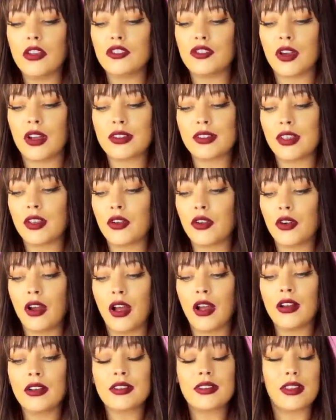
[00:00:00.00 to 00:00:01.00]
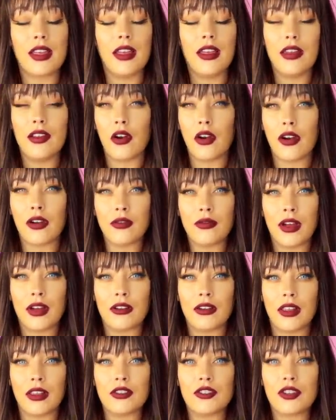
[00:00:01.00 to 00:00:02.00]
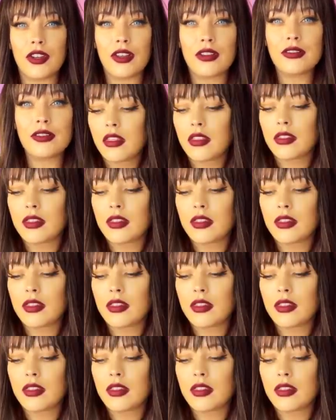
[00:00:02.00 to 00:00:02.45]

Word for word: addressing cracks in our foundations.